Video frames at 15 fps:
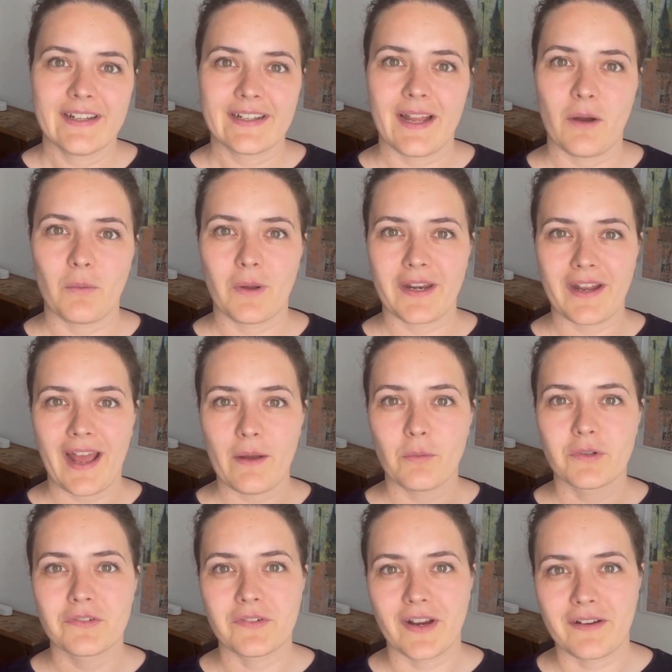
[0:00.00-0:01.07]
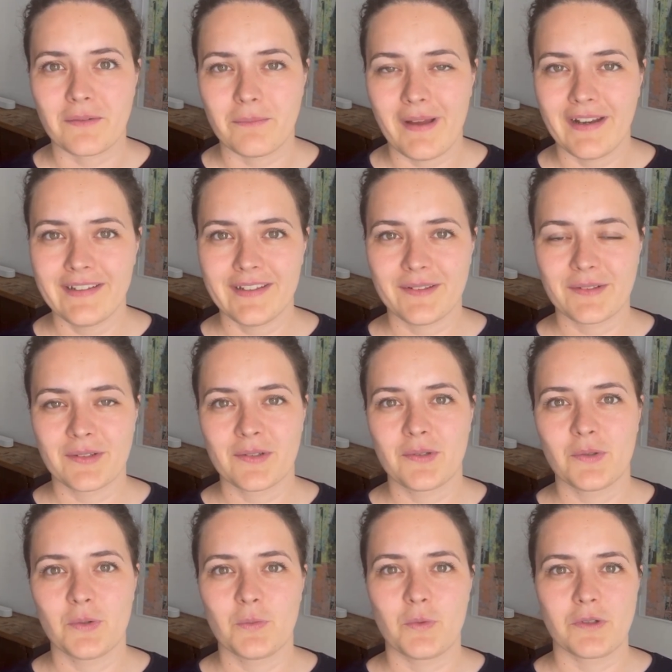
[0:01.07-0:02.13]
Now, what I would recommend you to
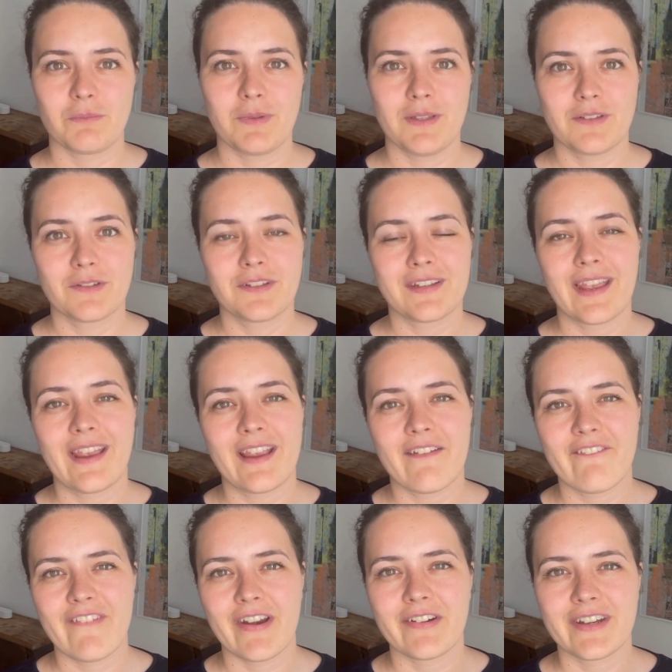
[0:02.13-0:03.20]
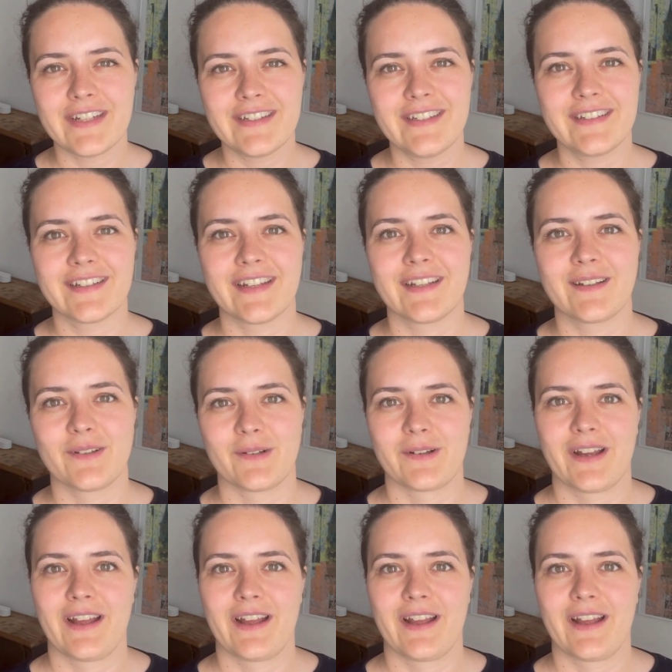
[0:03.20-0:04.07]
do would be to take a very detailed look